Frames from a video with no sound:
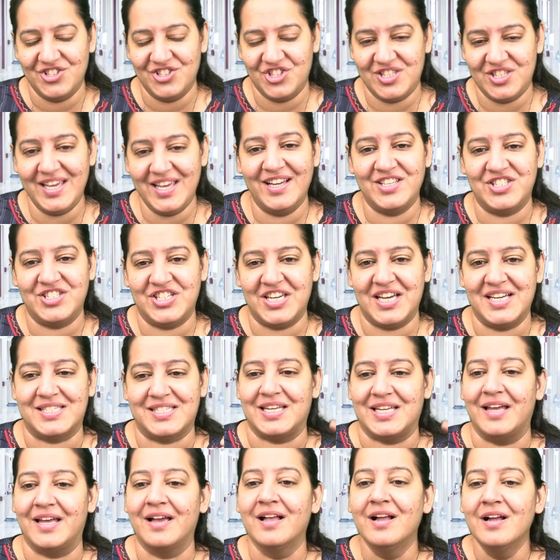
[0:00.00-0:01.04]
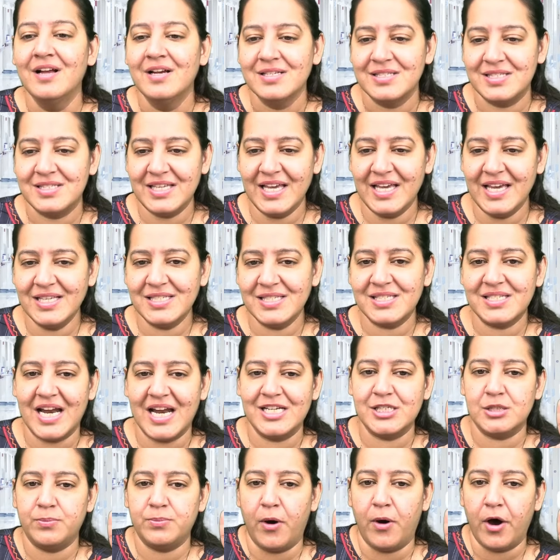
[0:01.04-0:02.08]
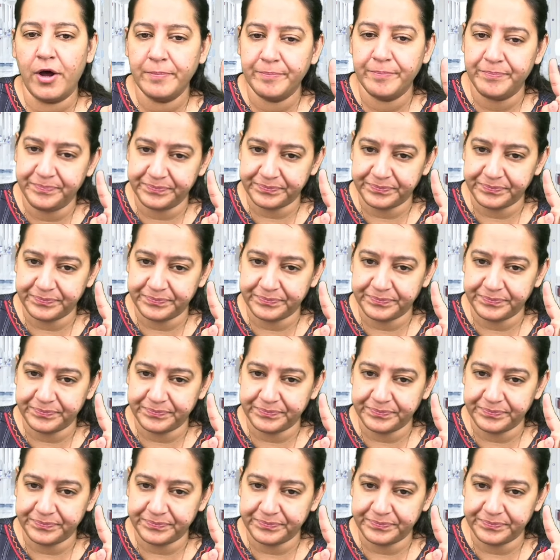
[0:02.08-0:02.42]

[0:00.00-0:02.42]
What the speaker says: C-H-E-S-T. C stands for